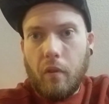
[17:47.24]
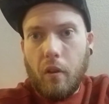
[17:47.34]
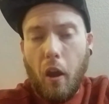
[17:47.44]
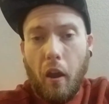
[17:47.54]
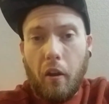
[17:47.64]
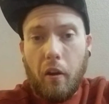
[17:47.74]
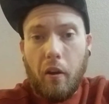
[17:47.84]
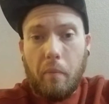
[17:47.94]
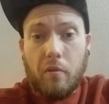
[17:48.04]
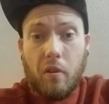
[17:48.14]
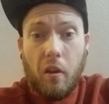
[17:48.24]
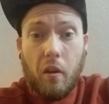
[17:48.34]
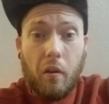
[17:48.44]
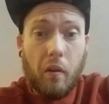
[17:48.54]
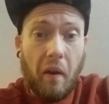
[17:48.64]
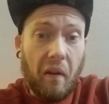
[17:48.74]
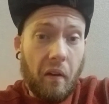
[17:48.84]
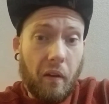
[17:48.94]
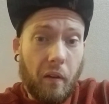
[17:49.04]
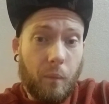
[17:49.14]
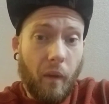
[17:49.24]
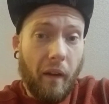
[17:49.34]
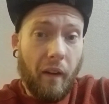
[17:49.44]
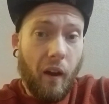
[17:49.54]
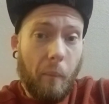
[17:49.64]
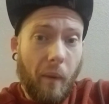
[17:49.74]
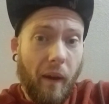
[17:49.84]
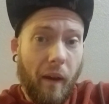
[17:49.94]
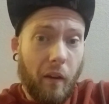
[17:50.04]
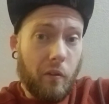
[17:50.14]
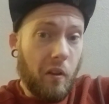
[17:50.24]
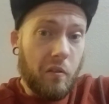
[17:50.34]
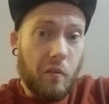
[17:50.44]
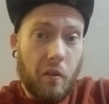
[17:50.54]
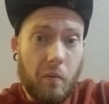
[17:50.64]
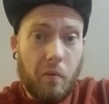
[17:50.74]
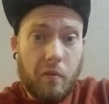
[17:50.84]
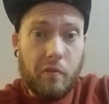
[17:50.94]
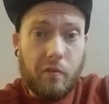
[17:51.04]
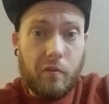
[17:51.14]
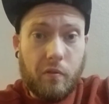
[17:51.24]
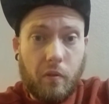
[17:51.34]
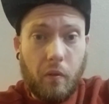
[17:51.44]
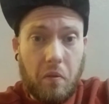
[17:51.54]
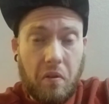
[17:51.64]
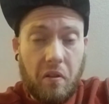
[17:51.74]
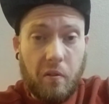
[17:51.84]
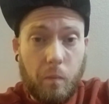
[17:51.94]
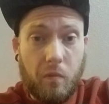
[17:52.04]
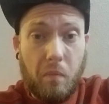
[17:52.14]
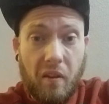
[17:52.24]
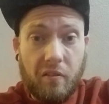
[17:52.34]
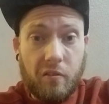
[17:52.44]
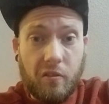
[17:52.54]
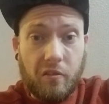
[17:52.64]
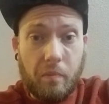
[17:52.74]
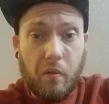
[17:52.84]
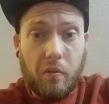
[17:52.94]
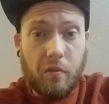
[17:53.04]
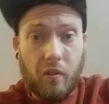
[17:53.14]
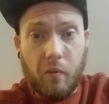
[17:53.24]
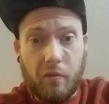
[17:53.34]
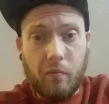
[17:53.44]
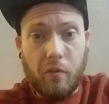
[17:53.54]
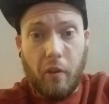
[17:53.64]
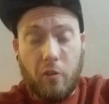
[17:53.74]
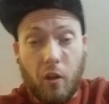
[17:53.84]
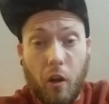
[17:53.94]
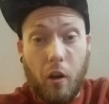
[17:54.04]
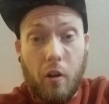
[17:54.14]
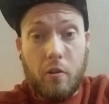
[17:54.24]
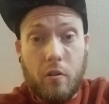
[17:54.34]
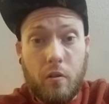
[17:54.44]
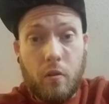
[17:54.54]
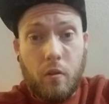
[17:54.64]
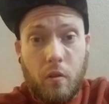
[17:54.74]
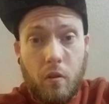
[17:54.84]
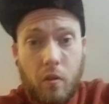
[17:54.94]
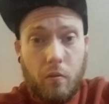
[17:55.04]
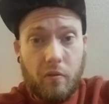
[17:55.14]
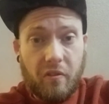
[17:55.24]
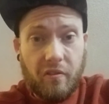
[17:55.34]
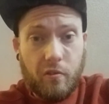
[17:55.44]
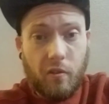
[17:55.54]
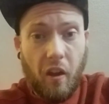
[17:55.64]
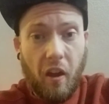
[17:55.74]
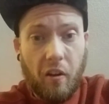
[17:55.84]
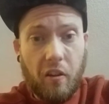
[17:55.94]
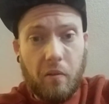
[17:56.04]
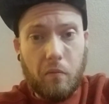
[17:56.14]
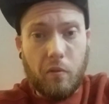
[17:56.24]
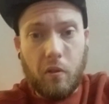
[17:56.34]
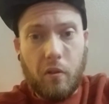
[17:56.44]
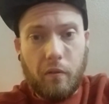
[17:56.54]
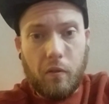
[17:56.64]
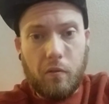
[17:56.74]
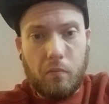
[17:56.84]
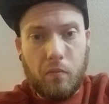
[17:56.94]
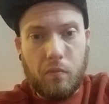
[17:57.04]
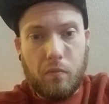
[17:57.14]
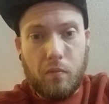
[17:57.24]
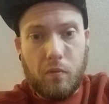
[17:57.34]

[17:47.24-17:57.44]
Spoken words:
I ended up in jail. I got back. Luckily, it was only a domestic dispute, so it wasn't really a charge. It was just I had to keep clear of him.